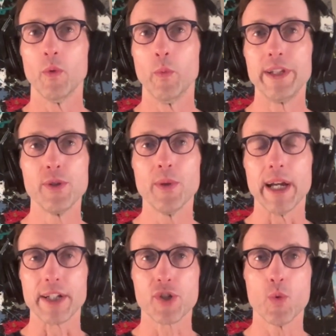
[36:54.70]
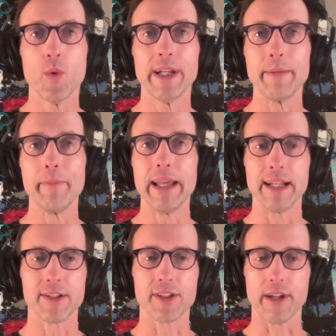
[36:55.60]
We do like 20
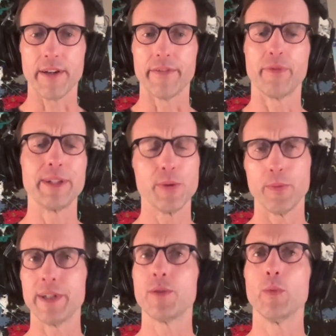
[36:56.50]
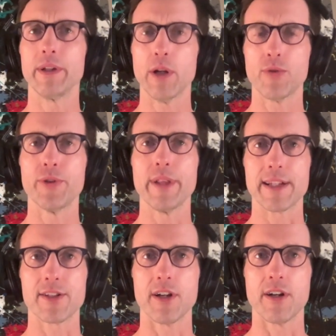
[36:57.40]
minutes of we do we we go through
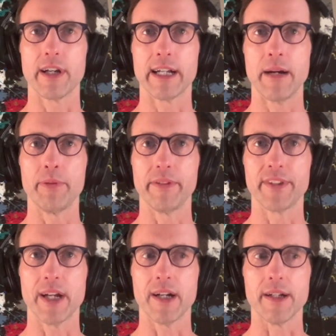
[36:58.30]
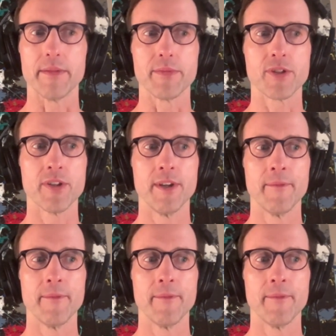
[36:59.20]
that song a couple of times.